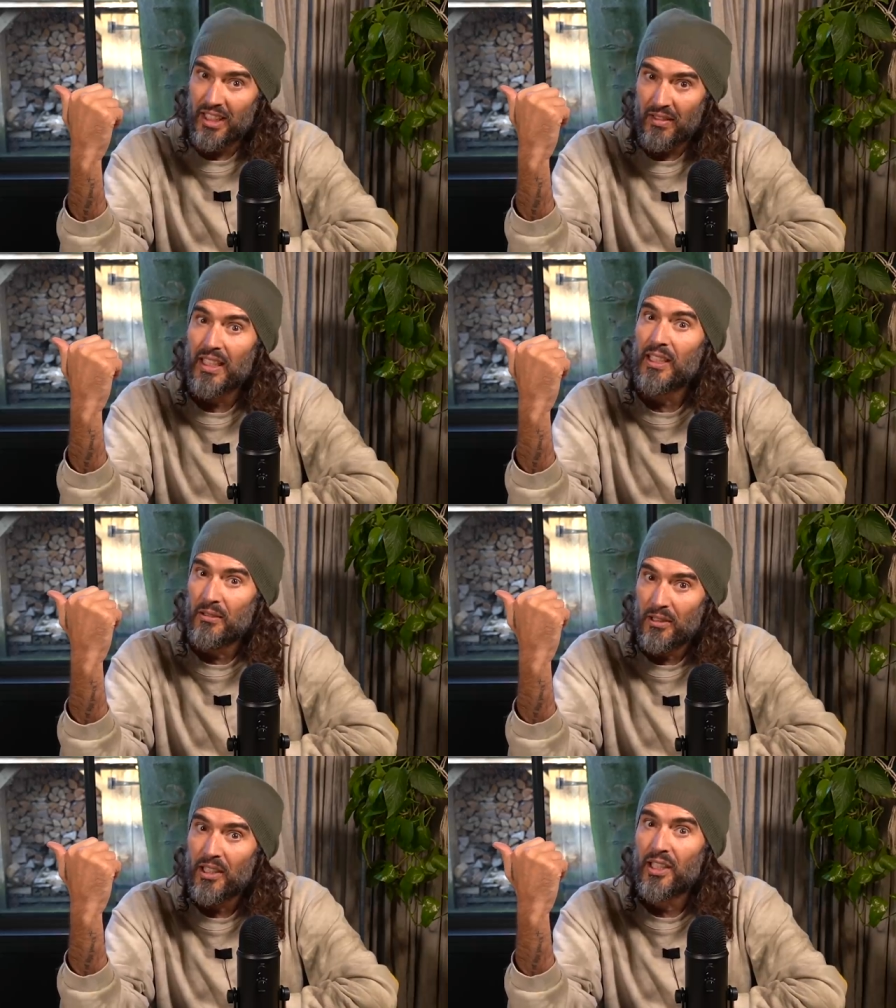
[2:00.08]
to have a
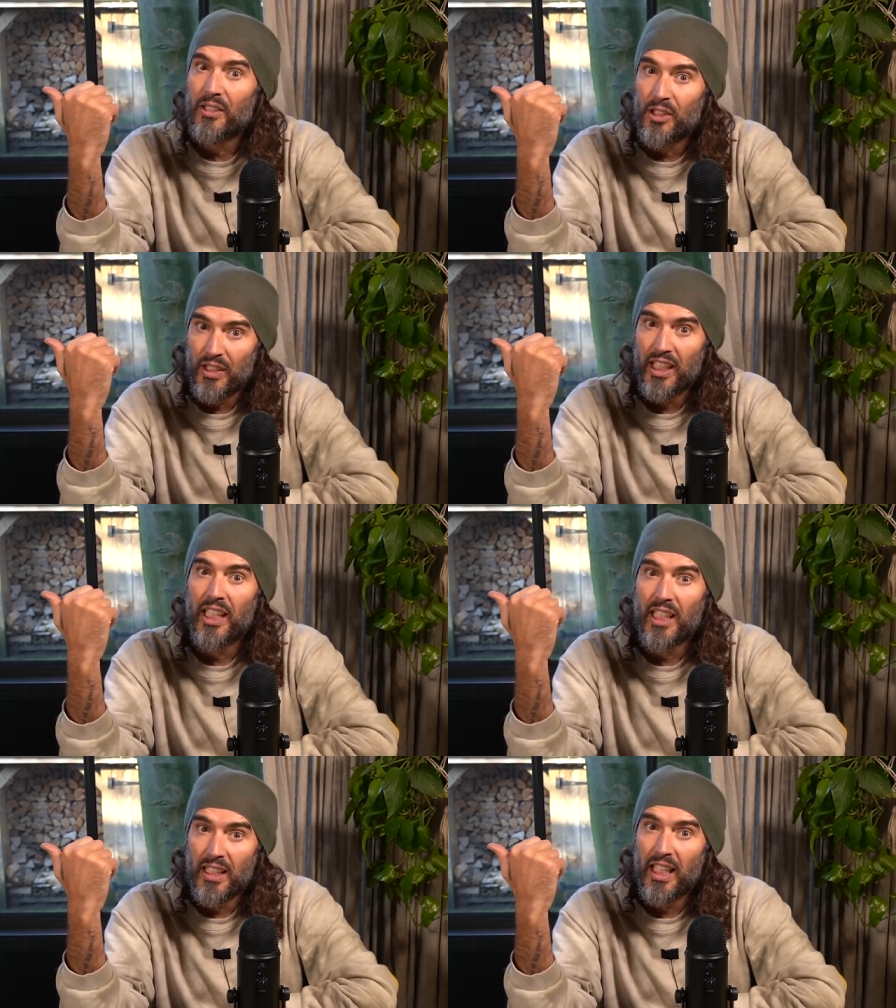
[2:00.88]
little look at your
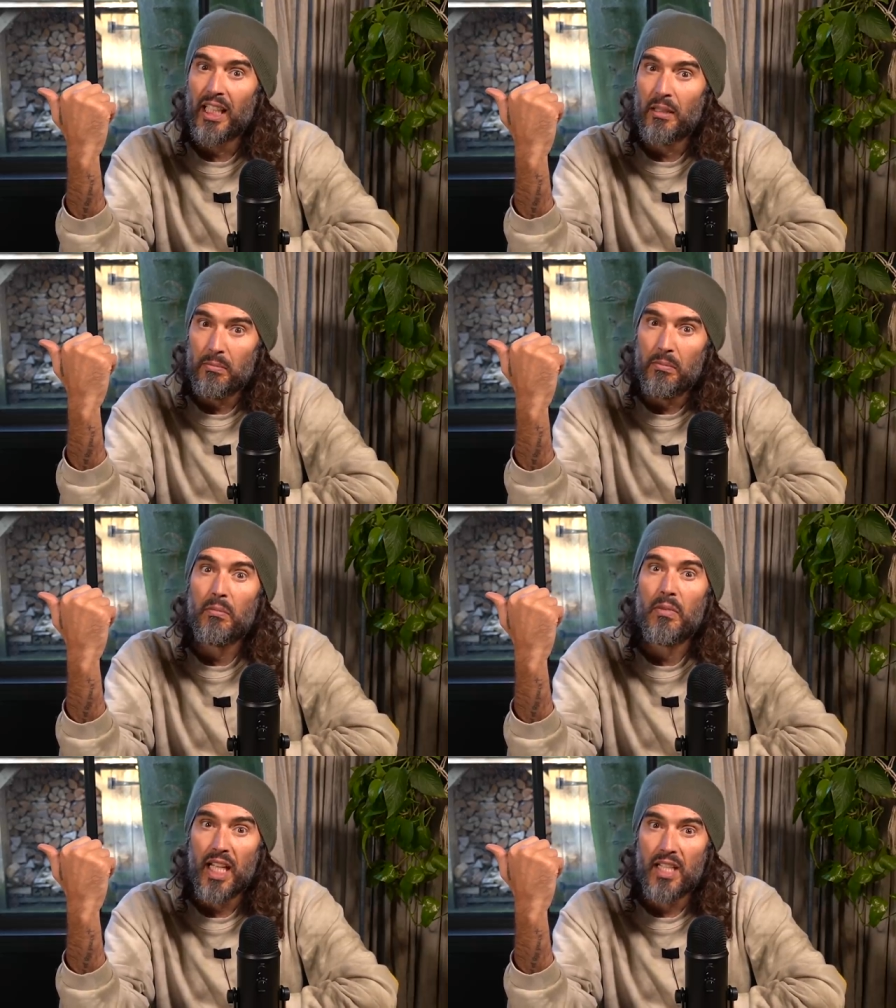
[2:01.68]
drinking in
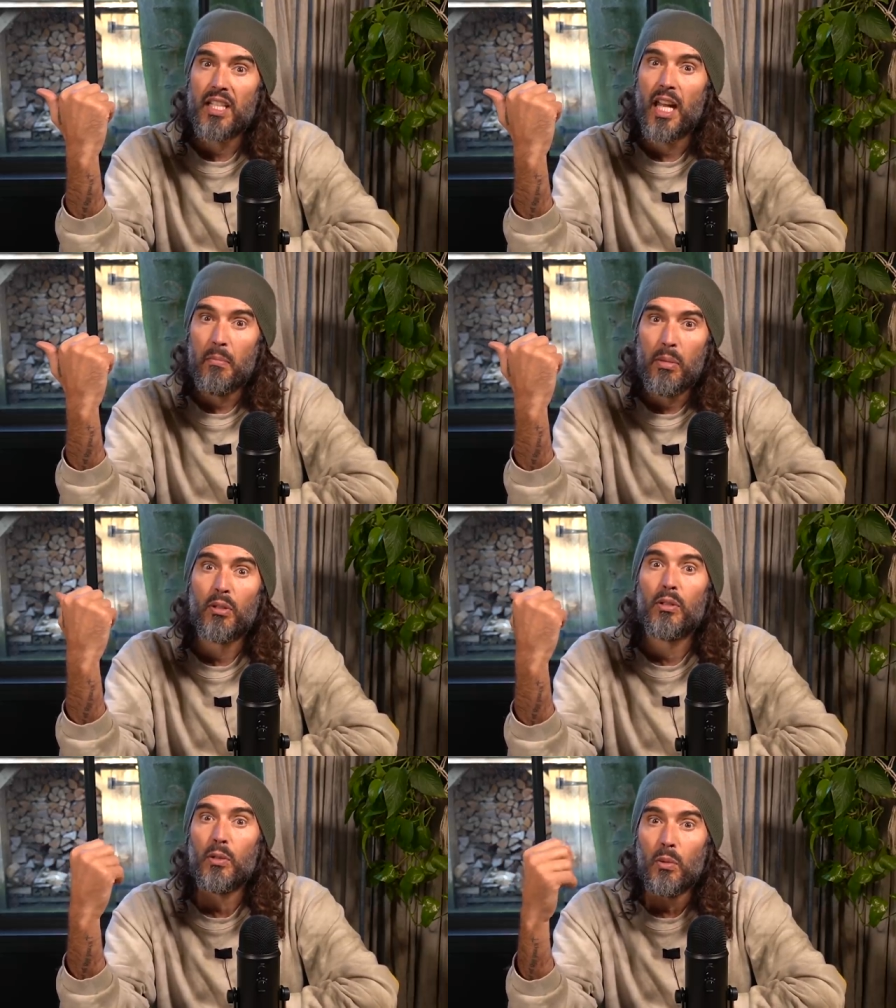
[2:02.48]
a less
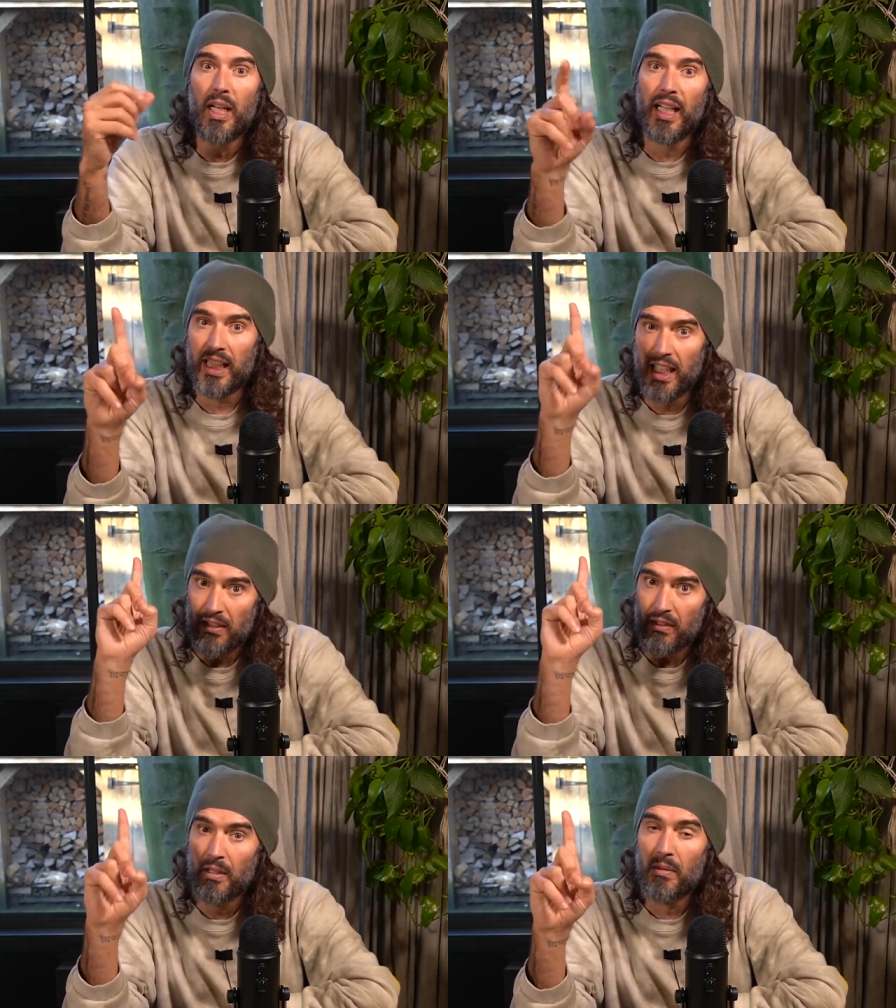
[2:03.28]
temporal way,
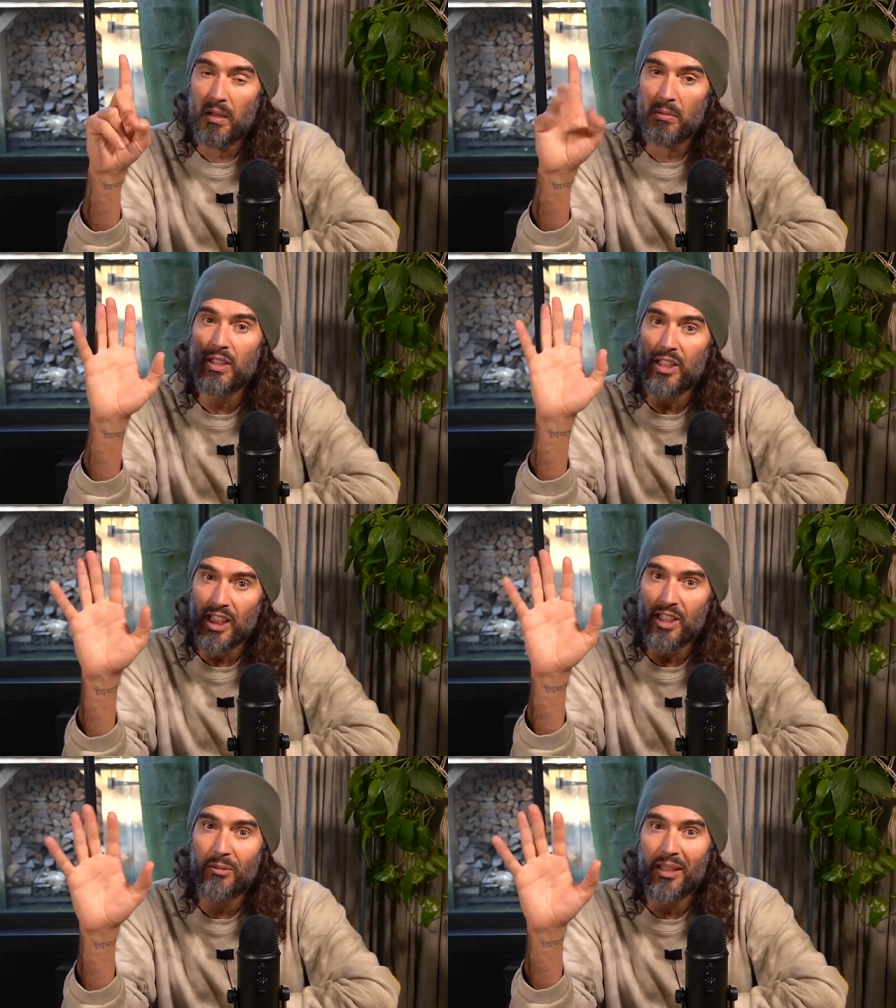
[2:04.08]
even though I would
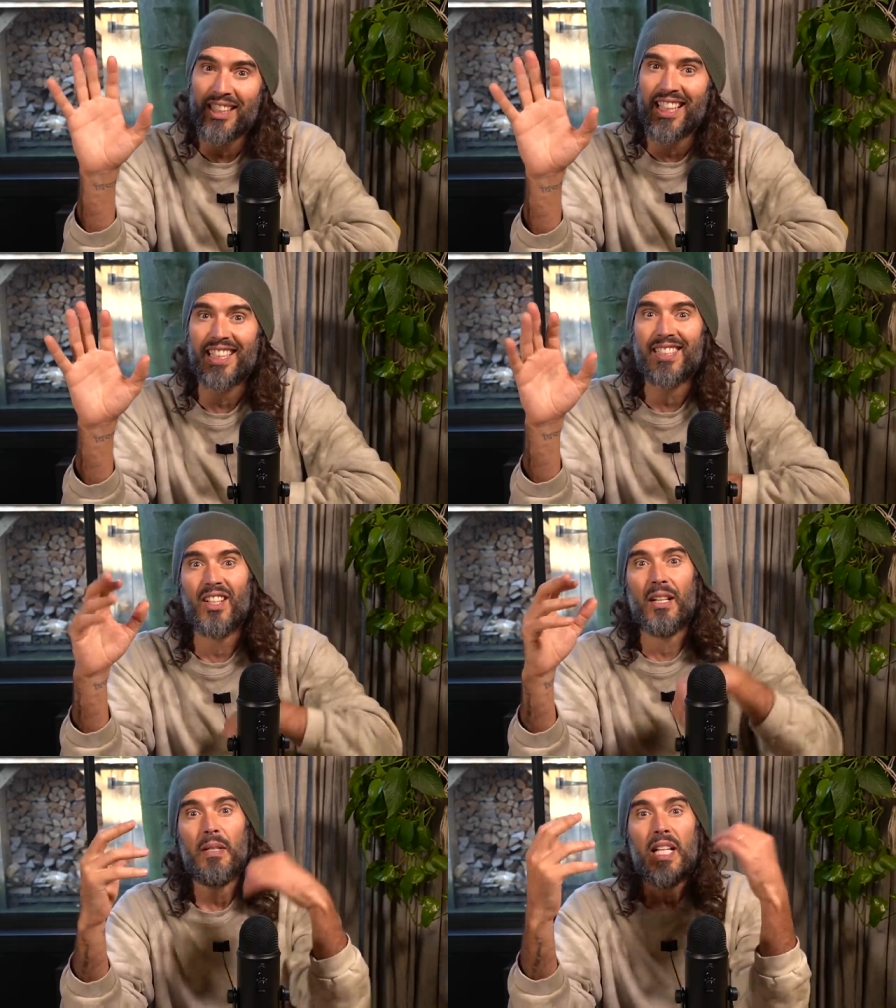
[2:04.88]
suggest one day at a
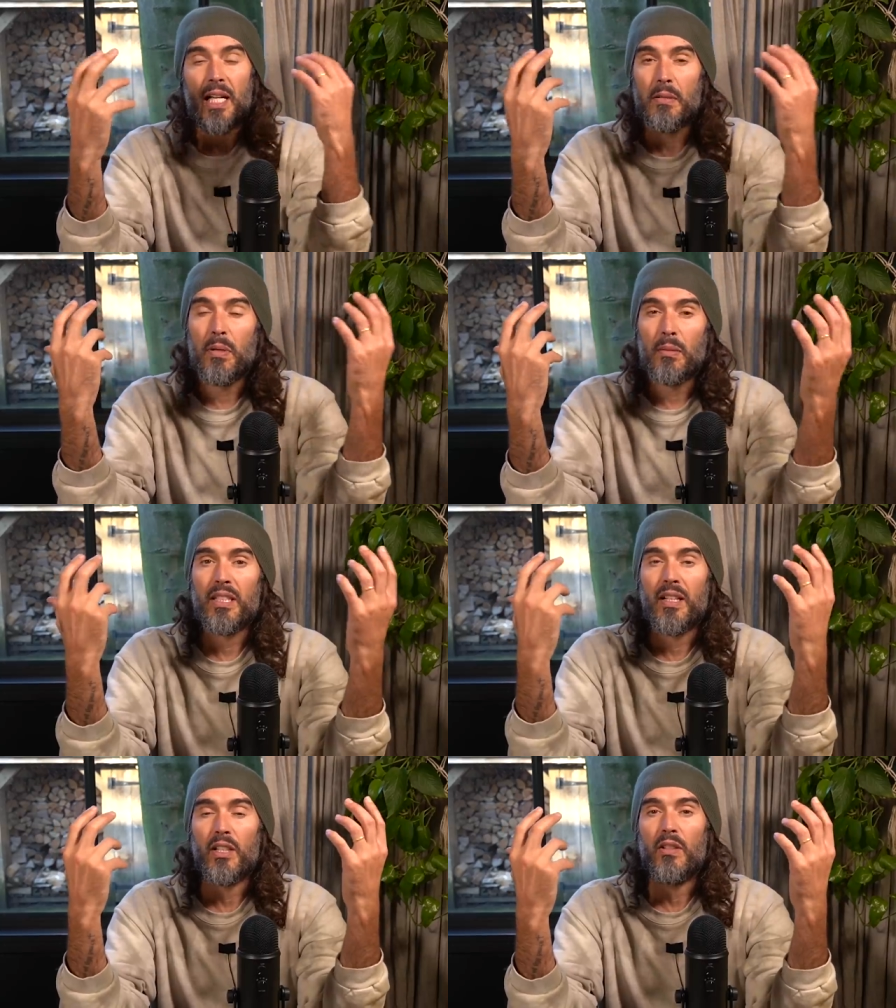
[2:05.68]
time, it's probably
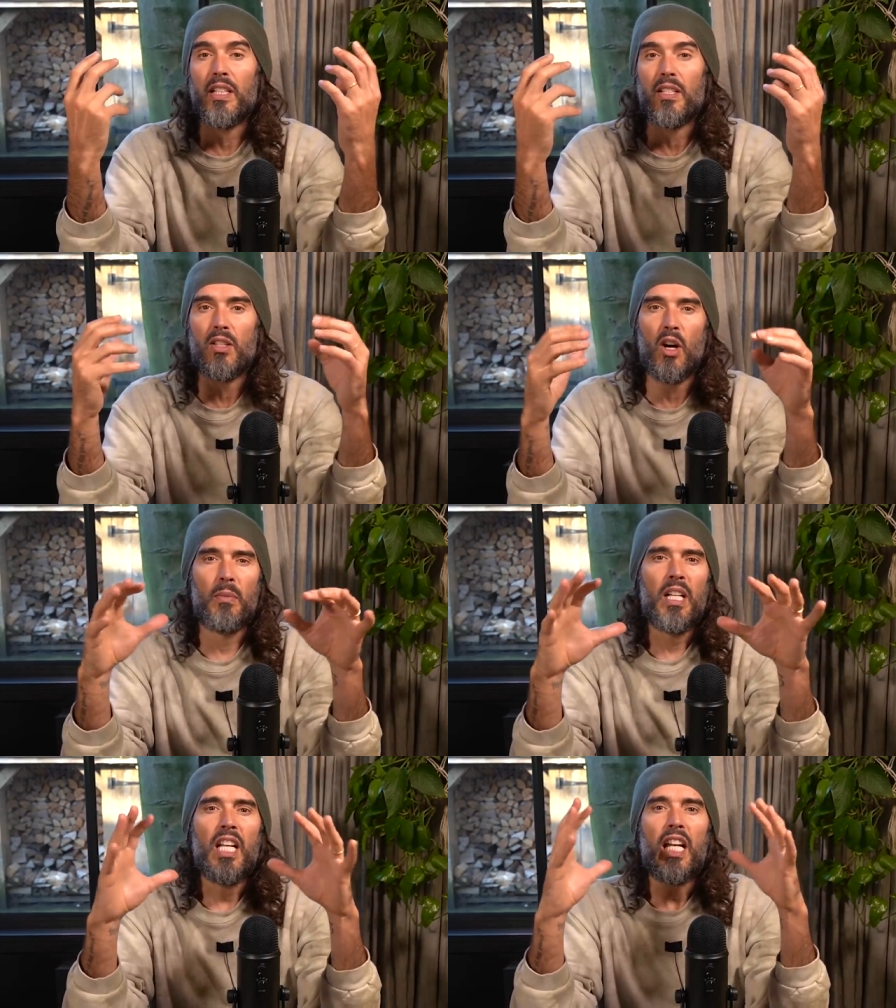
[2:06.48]
something you need to stop.